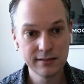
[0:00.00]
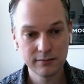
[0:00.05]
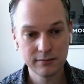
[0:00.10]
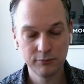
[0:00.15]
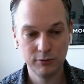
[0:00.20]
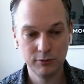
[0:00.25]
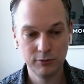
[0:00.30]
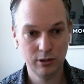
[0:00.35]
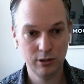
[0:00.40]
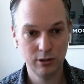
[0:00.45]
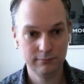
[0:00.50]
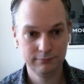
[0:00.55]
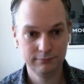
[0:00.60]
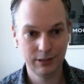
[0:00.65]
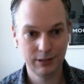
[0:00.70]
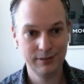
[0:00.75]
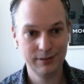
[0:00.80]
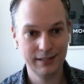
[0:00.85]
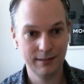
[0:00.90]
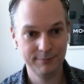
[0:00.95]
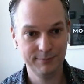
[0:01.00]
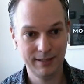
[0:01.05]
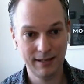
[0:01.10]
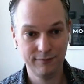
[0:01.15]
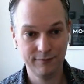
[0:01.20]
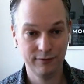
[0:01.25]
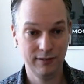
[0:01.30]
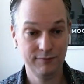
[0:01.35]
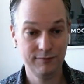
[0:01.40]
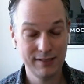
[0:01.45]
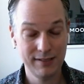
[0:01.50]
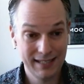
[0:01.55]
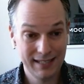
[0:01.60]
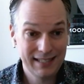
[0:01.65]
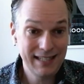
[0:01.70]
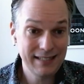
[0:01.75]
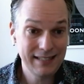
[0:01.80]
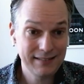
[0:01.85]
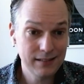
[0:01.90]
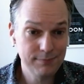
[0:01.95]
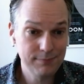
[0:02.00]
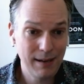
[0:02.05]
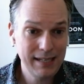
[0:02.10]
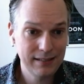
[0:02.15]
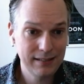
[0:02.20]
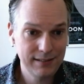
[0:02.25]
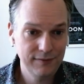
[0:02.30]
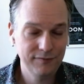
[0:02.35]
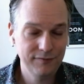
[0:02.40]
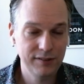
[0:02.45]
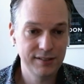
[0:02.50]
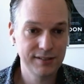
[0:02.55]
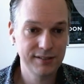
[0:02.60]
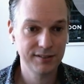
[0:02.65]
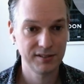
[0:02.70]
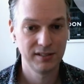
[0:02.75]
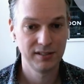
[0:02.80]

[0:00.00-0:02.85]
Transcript: We're not loading up that for everything. And that does make a difference.